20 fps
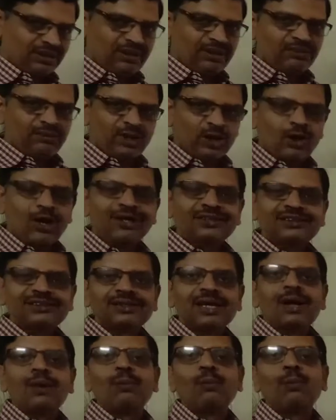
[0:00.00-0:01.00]
because
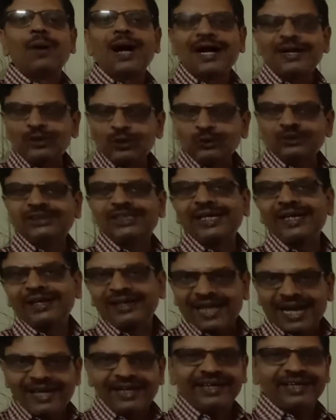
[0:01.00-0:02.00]
by using
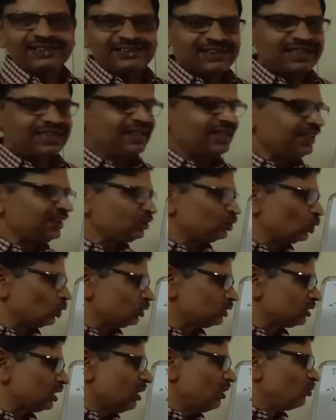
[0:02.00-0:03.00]
direction
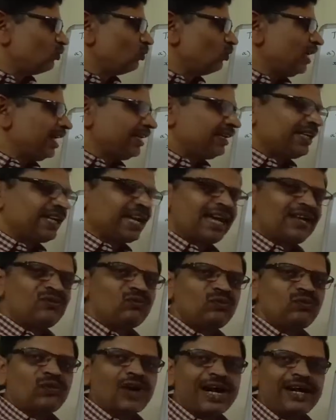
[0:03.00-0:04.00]
ratios we
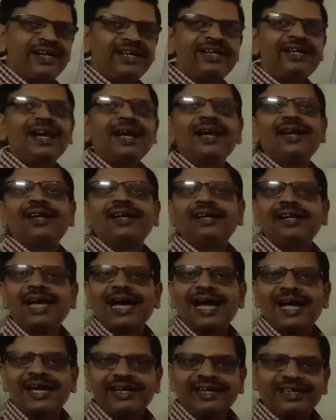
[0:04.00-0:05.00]
can find
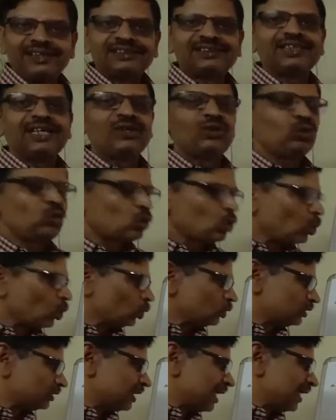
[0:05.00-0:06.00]
direction
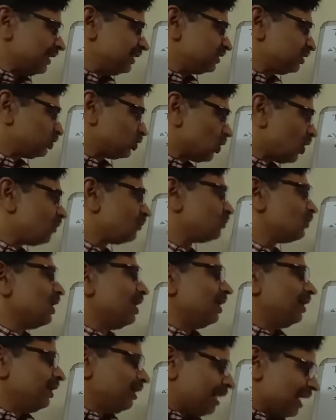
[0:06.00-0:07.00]
cosines of
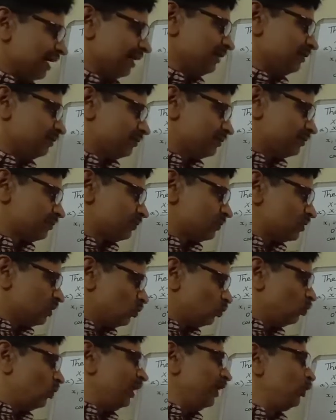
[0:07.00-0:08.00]
line.
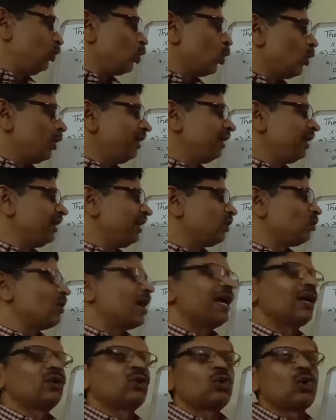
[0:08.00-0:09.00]
We don't
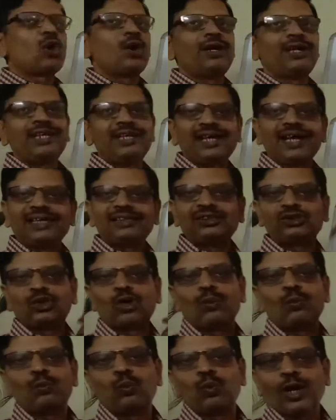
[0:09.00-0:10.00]
require coordinates
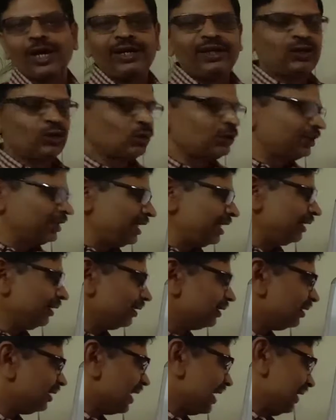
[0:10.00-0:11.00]
of point on the
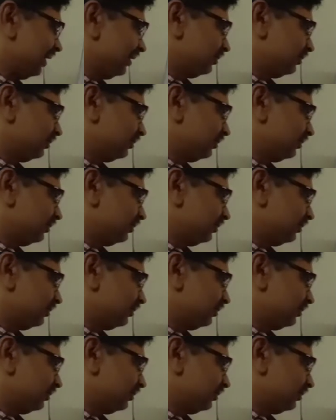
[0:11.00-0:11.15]
line.